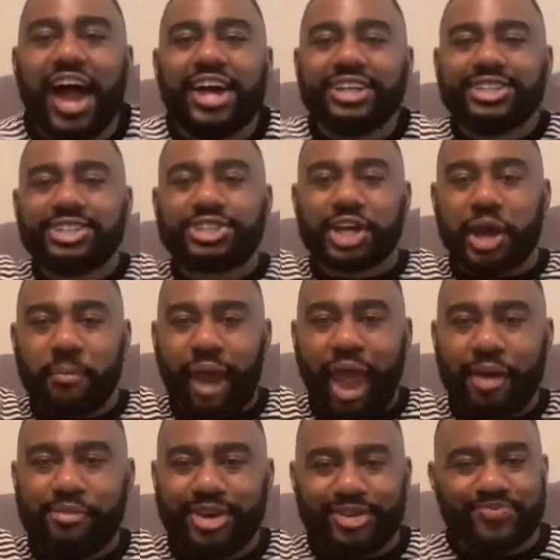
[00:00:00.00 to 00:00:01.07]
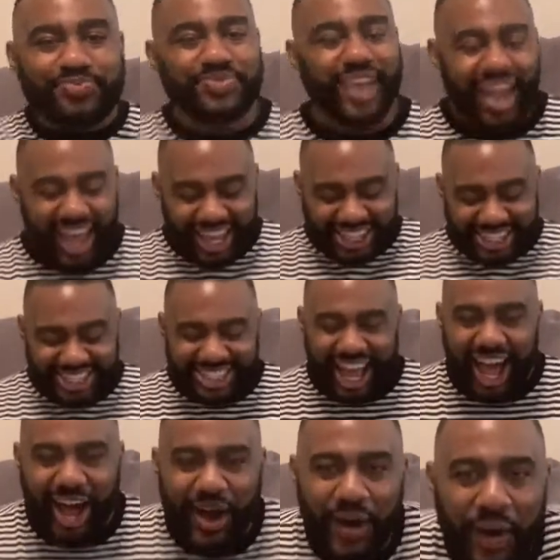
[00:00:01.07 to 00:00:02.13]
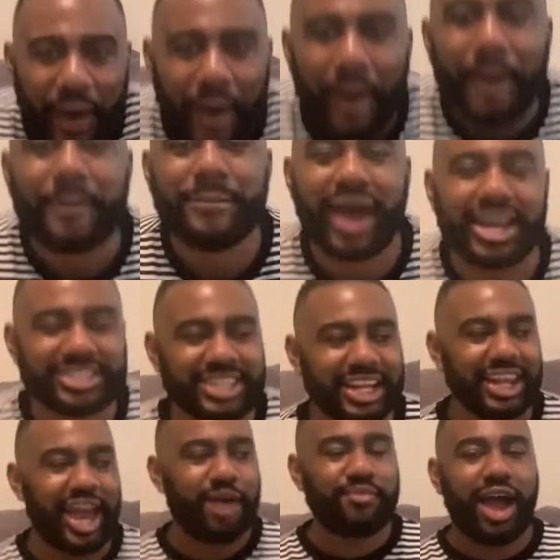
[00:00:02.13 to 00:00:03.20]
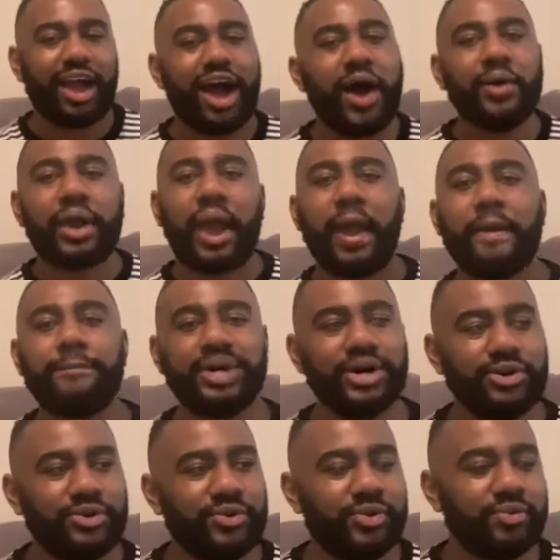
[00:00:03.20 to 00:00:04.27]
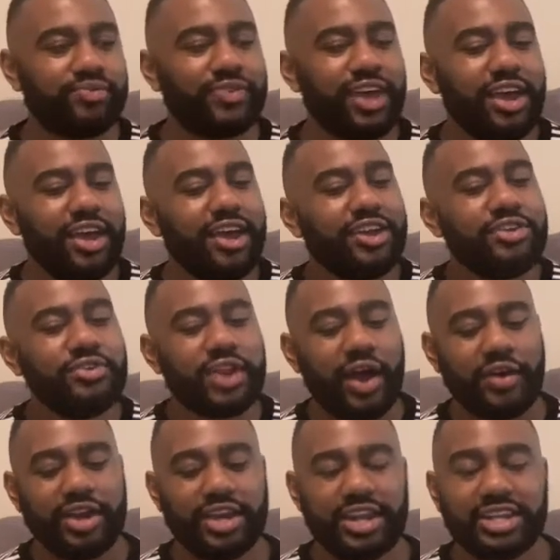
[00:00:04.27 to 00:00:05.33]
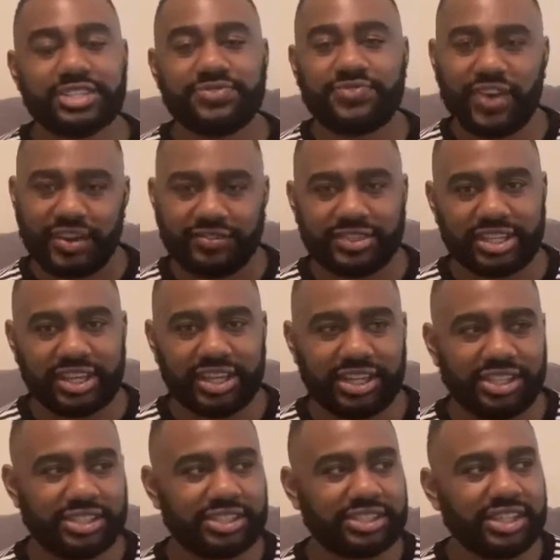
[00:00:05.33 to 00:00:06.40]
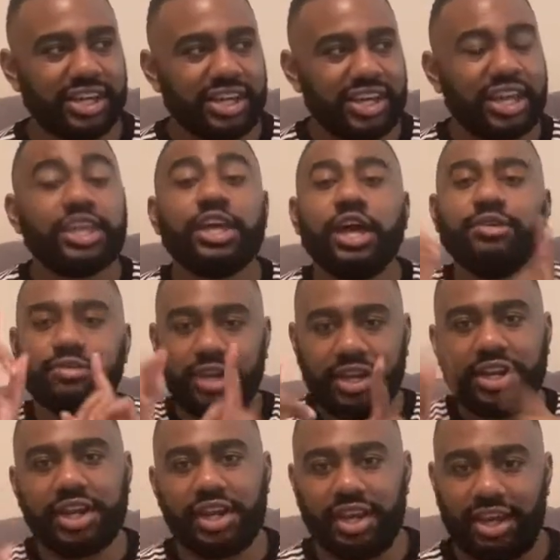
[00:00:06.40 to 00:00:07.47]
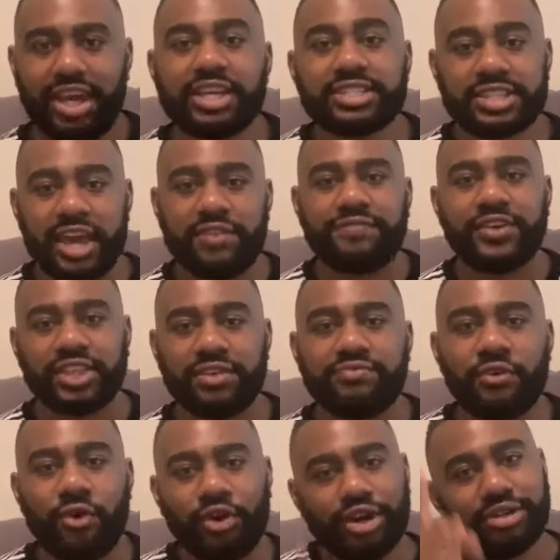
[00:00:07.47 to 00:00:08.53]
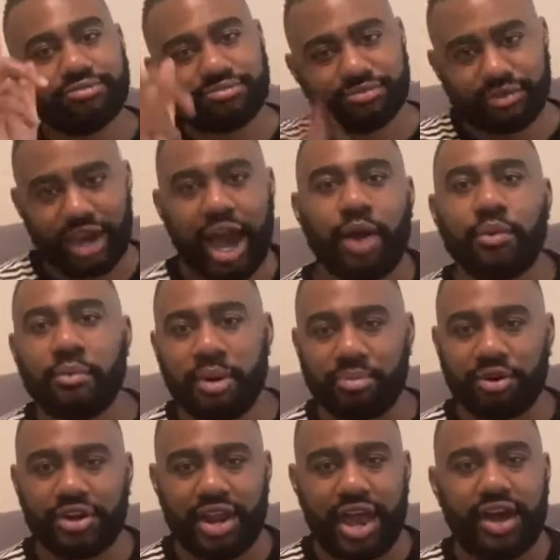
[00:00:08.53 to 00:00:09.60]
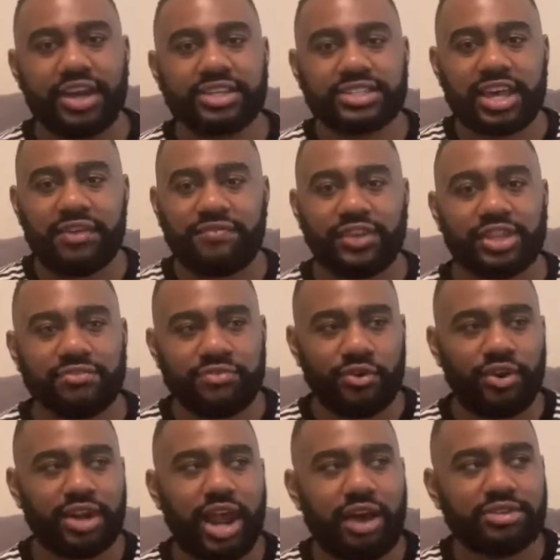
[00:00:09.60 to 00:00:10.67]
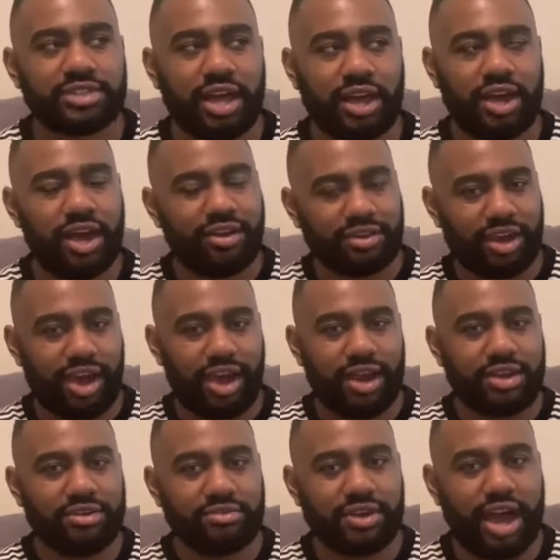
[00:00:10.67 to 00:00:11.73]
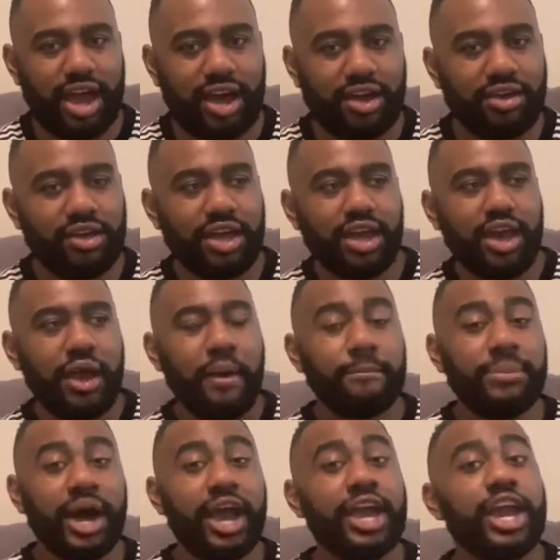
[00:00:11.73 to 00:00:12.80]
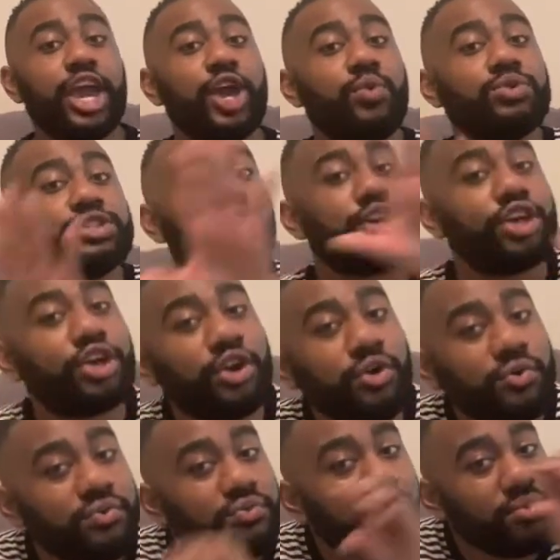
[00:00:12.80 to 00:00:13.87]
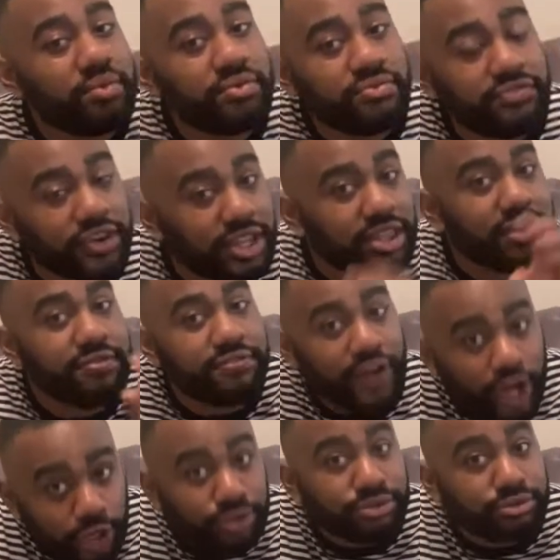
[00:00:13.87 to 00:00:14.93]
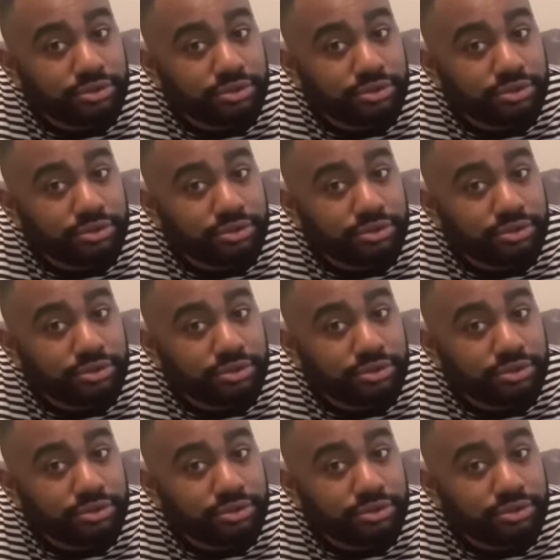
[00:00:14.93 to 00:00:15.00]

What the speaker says: Sugar baby. So, basically, I'm like, okay, boom. You know, he in his 50s. It did. It said 54. I remember it now. It said 54. And I was like, okay, you know. But he was a cute 54.